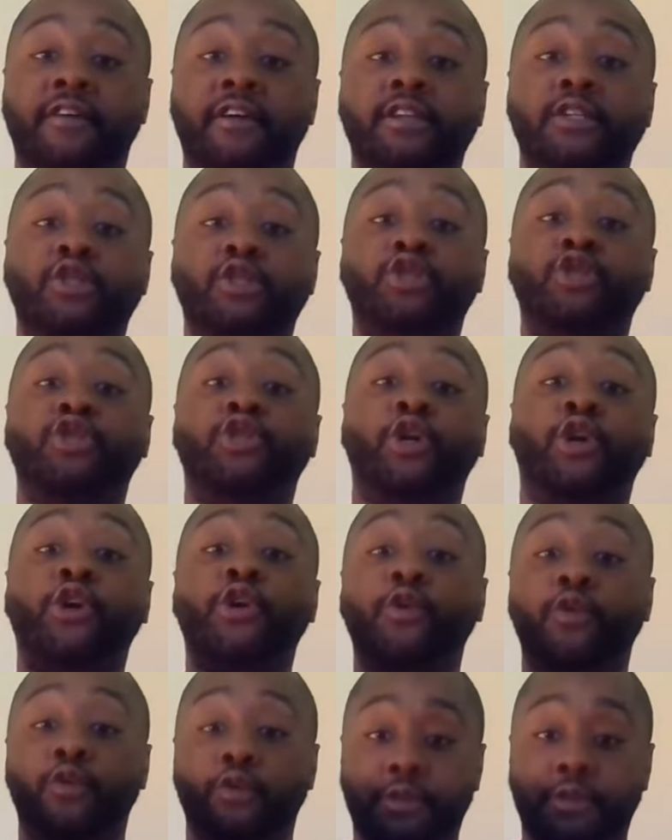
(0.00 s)

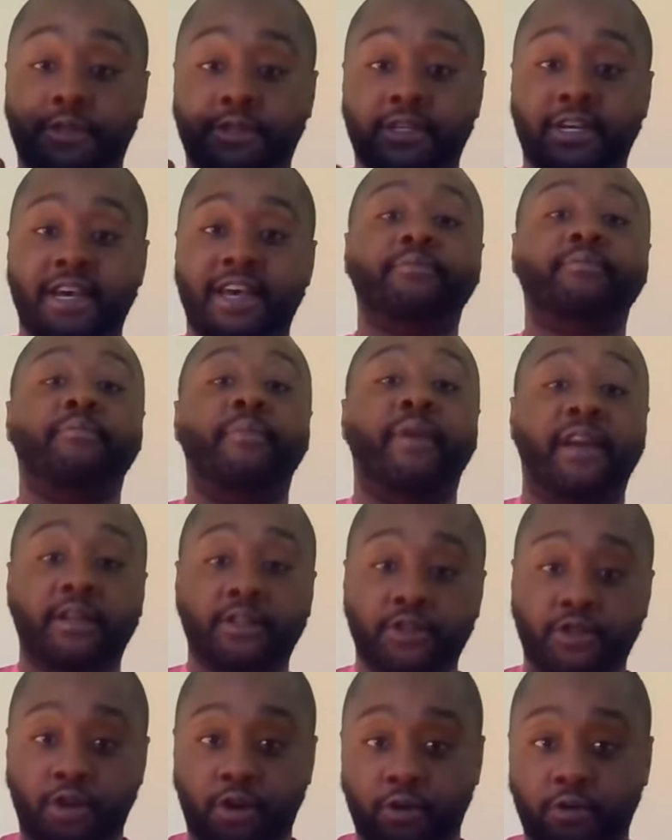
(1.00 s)
circles. Make
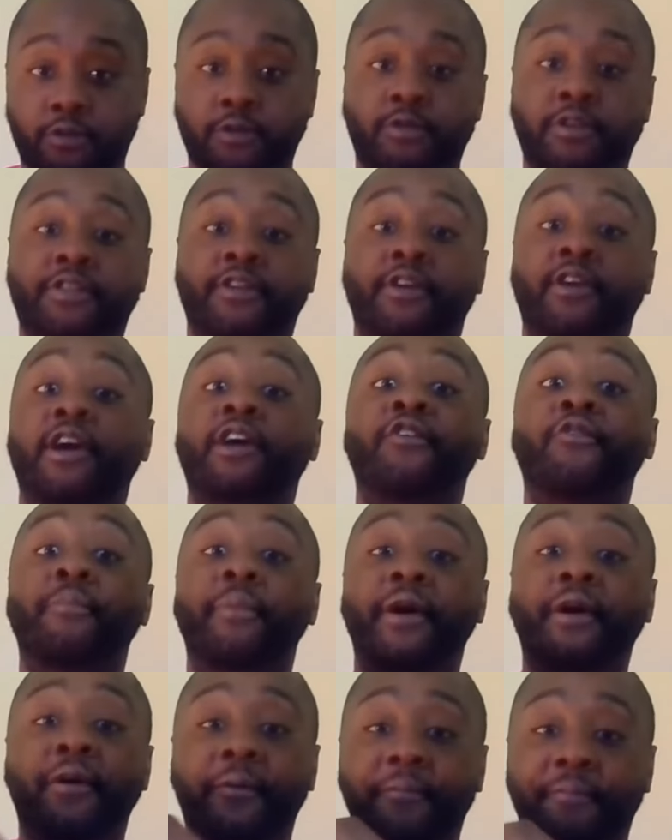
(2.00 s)
circles with your elbow.